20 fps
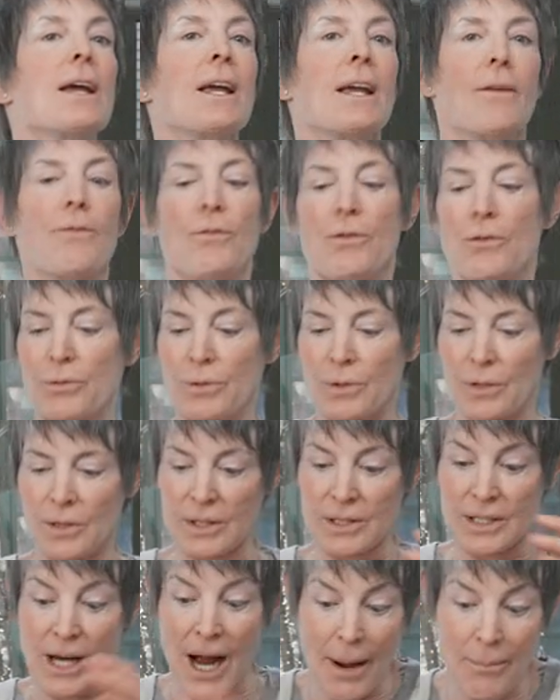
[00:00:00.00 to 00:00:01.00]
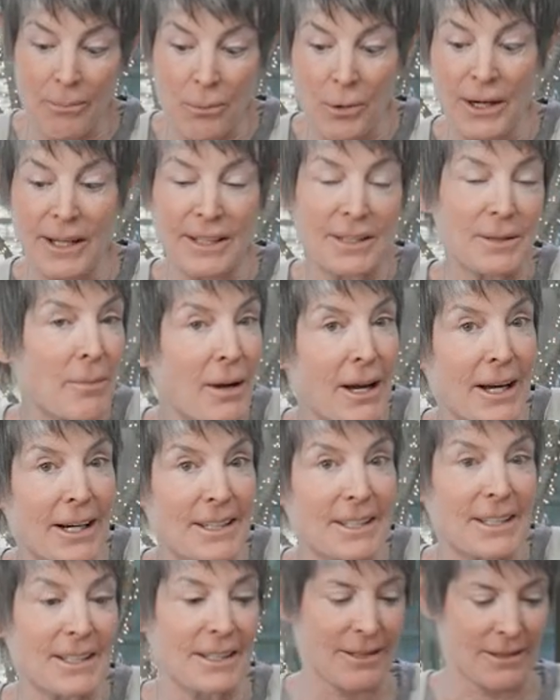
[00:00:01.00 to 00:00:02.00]
if you stop when it's
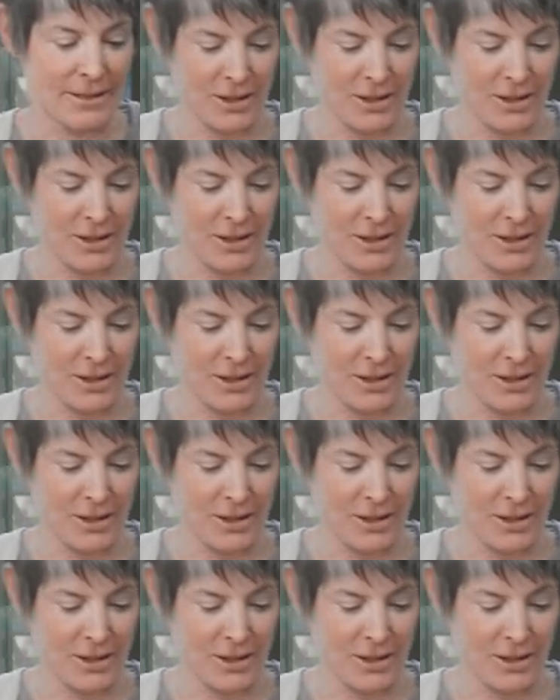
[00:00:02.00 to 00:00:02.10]
mixed